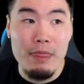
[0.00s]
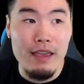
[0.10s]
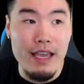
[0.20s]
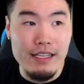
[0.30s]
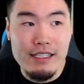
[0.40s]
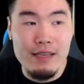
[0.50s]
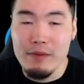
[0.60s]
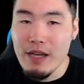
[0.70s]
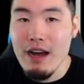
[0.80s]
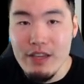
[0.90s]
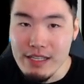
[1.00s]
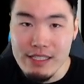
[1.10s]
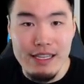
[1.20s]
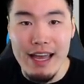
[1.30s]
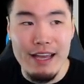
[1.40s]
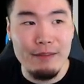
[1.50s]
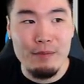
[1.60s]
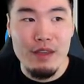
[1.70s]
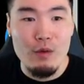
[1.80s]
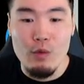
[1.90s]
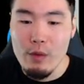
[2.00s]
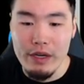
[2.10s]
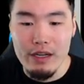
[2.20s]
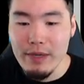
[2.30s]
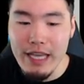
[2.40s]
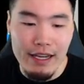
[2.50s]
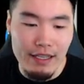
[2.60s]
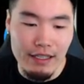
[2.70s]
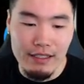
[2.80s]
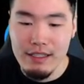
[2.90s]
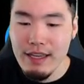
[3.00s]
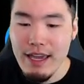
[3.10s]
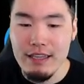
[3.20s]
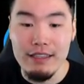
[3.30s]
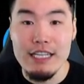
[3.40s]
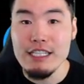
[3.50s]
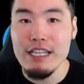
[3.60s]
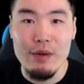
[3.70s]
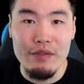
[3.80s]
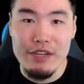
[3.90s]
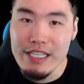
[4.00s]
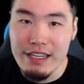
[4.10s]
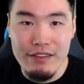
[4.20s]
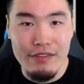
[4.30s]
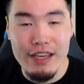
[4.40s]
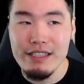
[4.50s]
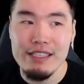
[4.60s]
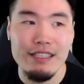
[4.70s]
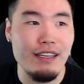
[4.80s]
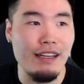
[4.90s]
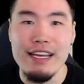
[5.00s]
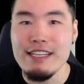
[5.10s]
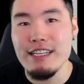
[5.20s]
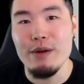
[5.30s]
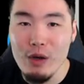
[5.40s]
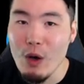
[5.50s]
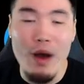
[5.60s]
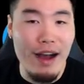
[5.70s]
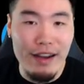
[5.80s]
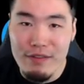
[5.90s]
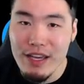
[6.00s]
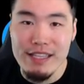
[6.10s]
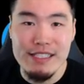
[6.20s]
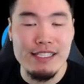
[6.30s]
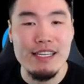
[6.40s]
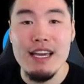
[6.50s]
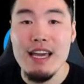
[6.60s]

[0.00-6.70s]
it just seemed obvious that we were going to be getting a Legendary Vegeta event, a Legendary Gohan event,